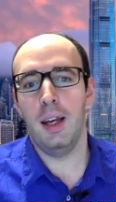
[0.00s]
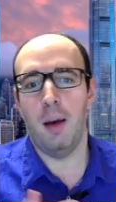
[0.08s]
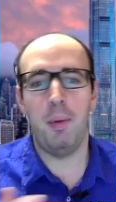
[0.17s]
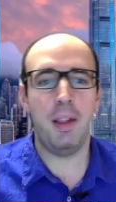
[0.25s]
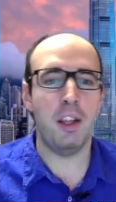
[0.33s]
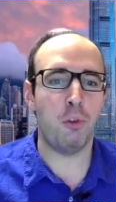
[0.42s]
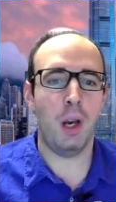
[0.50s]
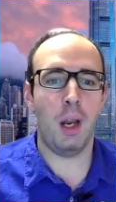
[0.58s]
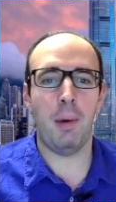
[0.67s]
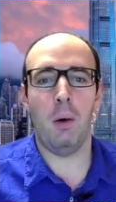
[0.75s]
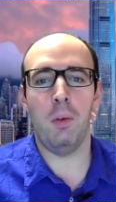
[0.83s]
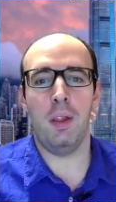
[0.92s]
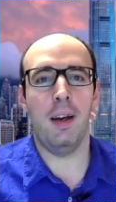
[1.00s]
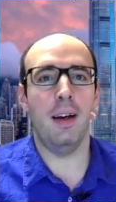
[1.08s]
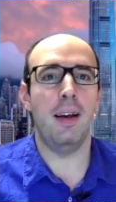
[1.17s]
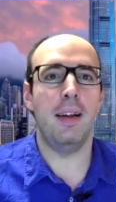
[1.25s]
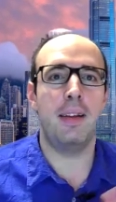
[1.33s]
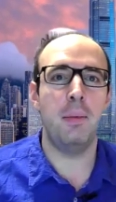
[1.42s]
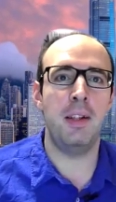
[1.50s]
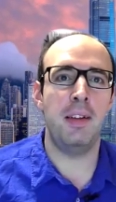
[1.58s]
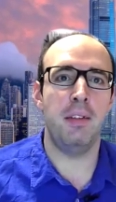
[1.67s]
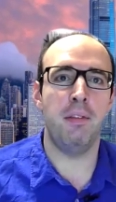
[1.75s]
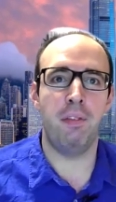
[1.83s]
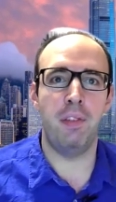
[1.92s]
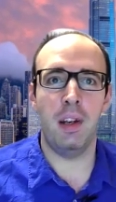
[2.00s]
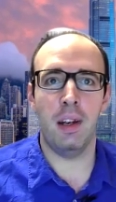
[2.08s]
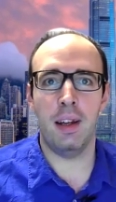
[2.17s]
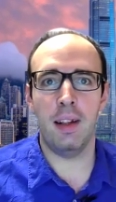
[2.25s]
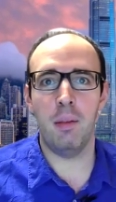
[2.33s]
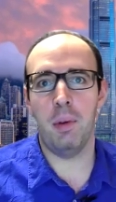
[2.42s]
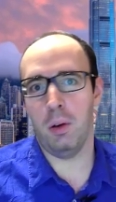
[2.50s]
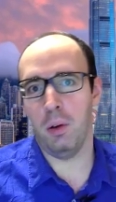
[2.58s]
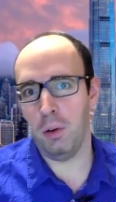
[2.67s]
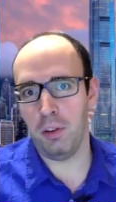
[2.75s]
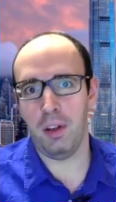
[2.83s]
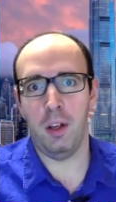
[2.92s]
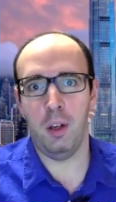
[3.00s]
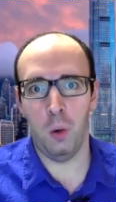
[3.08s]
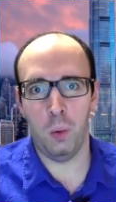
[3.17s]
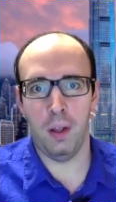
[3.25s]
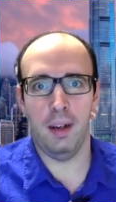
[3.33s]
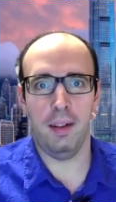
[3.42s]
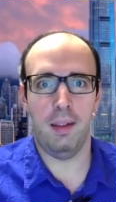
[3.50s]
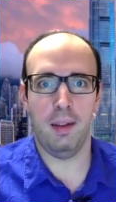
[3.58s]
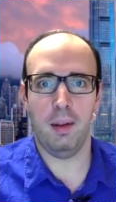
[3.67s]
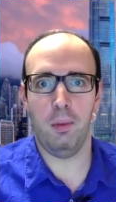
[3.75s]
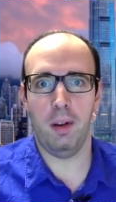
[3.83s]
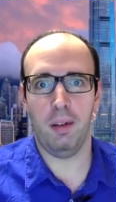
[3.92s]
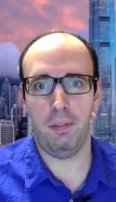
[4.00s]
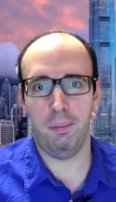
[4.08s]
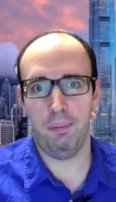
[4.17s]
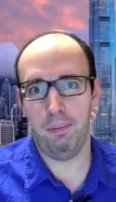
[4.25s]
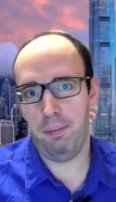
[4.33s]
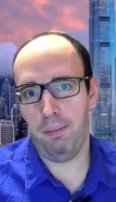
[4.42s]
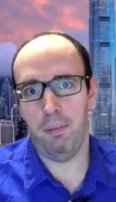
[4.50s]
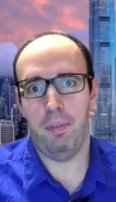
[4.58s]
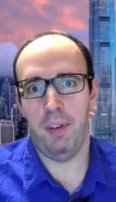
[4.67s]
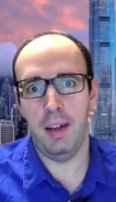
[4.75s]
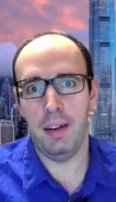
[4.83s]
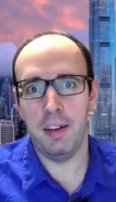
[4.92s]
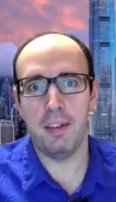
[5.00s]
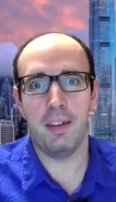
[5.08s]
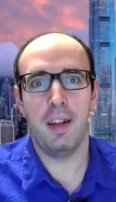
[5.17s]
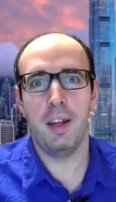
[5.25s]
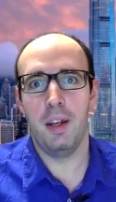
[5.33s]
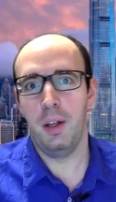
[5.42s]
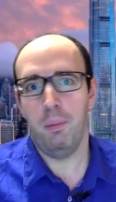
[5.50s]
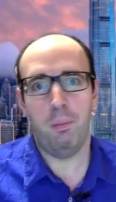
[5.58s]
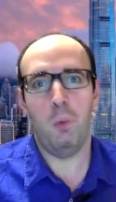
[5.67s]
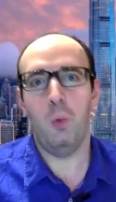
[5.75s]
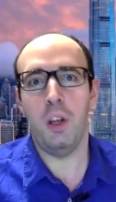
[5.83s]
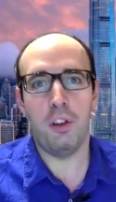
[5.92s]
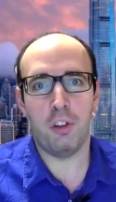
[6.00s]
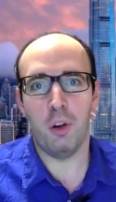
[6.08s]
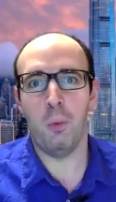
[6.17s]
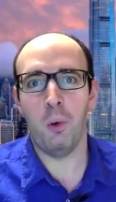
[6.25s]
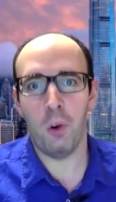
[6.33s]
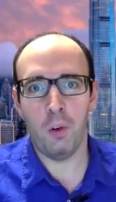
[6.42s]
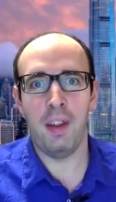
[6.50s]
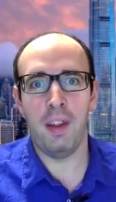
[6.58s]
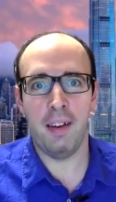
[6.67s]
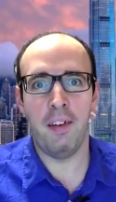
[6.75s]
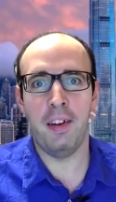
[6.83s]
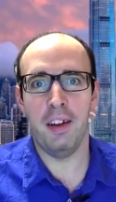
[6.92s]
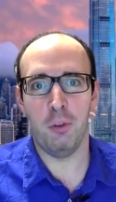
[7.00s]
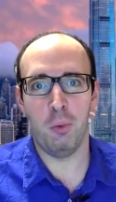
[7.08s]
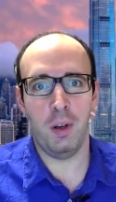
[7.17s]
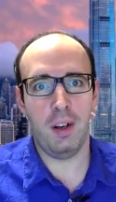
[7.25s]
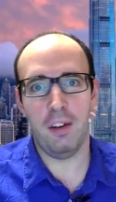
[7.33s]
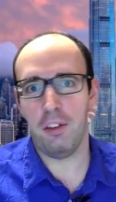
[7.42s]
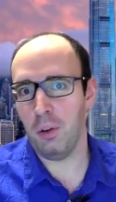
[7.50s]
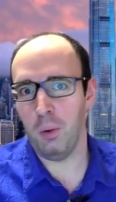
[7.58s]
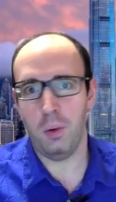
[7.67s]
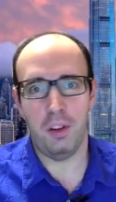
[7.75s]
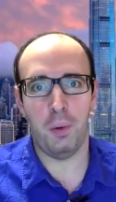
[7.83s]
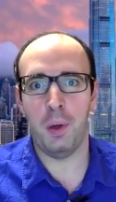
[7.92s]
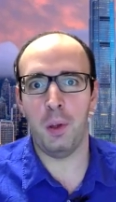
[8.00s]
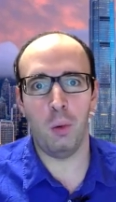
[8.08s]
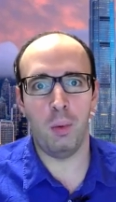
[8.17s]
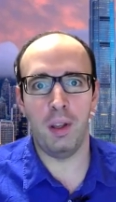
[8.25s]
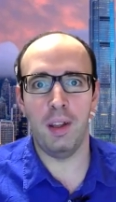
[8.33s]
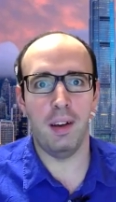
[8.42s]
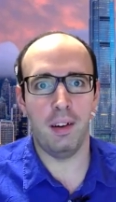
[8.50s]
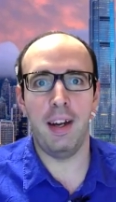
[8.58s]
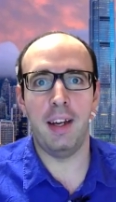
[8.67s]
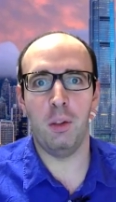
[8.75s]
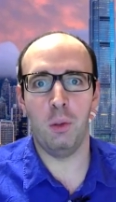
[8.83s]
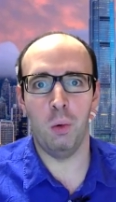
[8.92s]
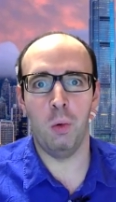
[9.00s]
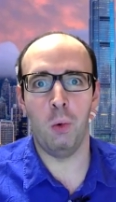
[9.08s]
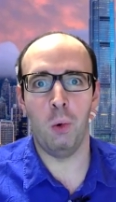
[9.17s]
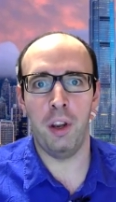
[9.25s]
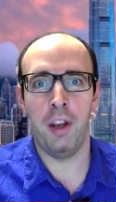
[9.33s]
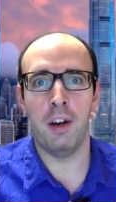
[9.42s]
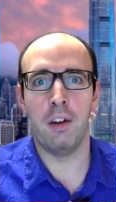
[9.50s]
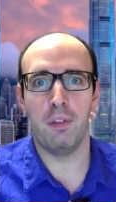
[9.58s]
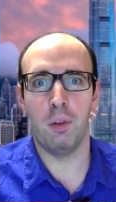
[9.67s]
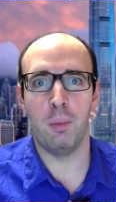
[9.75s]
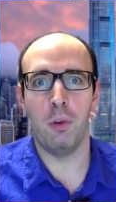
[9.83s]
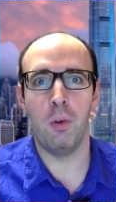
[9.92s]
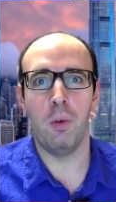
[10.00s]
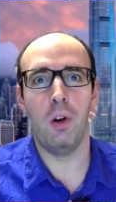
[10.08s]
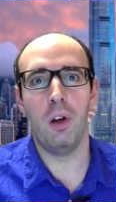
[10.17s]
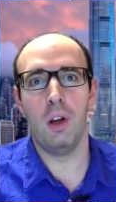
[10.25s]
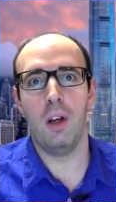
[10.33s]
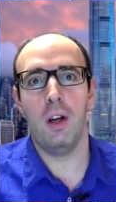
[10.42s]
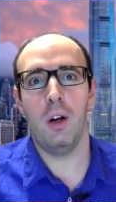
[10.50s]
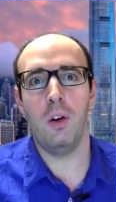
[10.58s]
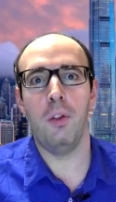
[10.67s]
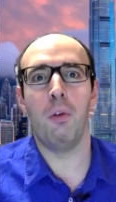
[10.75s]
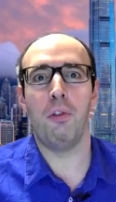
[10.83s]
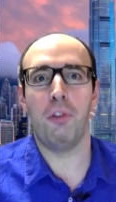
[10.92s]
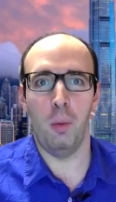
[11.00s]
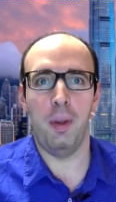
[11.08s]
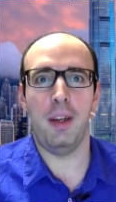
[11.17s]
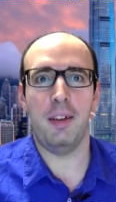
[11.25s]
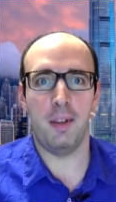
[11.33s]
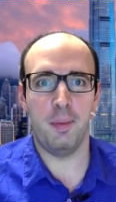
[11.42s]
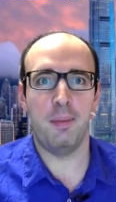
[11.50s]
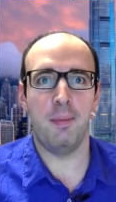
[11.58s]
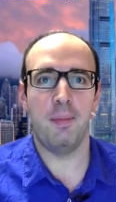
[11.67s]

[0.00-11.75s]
A bit as well about uh, CBDCs in Finland, because I know that, uh, well, Finland is doing some work on this area as well. So it's going to be uh, great to, to hear from you on those topics.